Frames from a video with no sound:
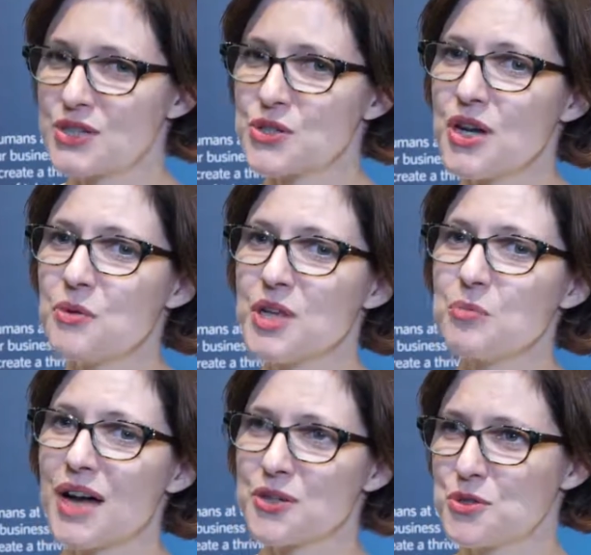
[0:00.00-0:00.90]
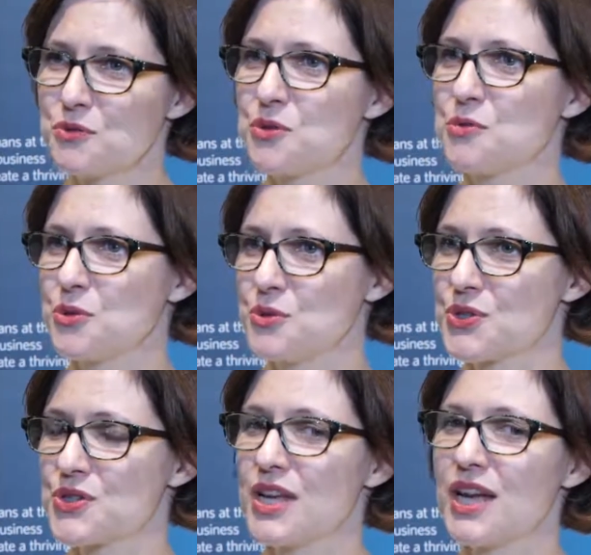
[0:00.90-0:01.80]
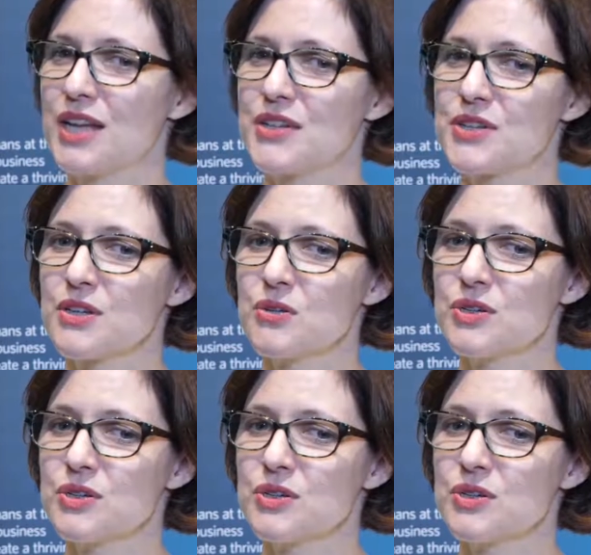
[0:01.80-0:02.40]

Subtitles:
And so I went back to the roots and